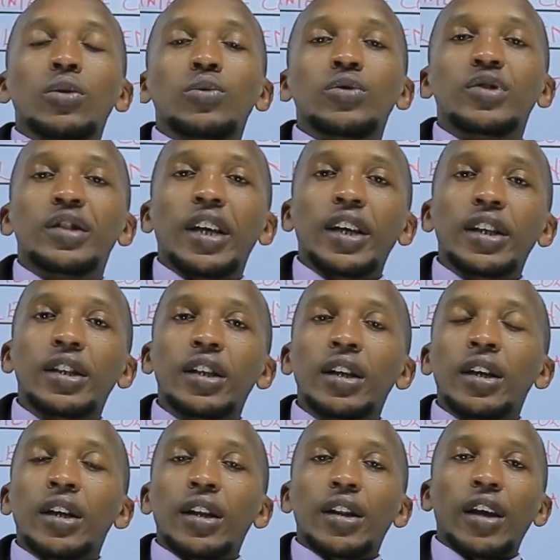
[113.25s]
We said
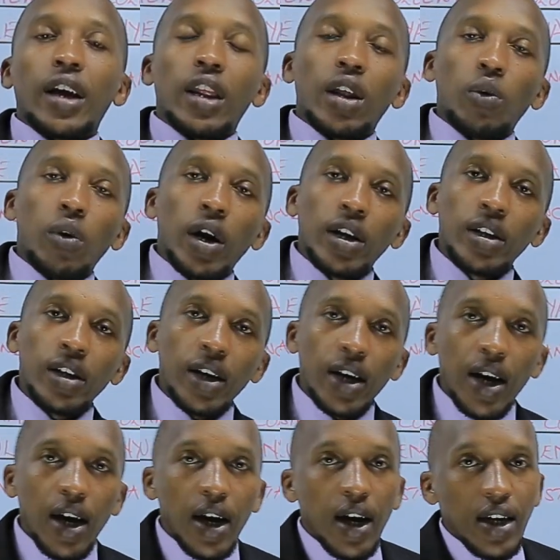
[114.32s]
the other one
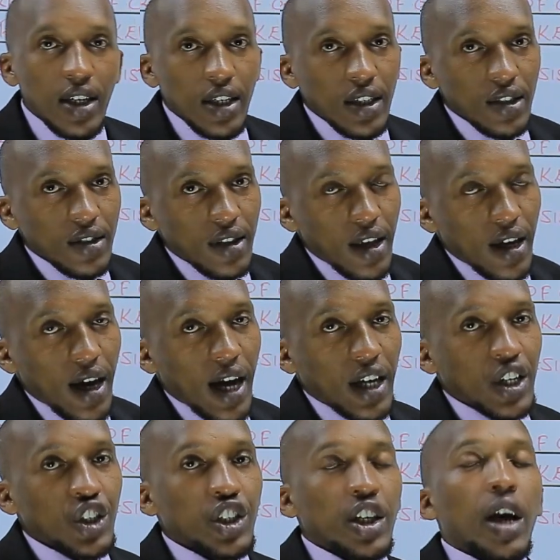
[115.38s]
uh, is the
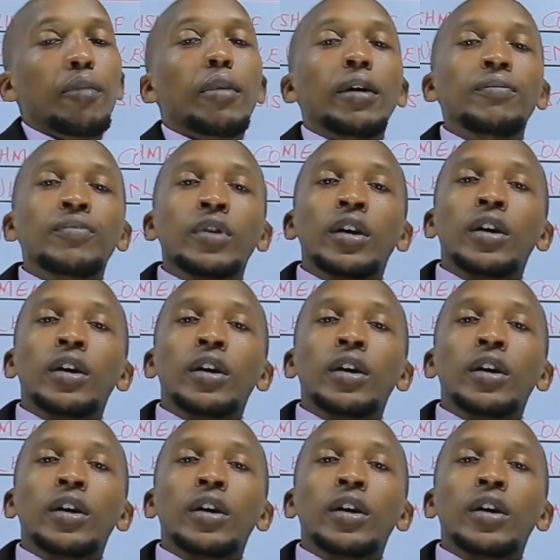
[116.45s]
Agiriama.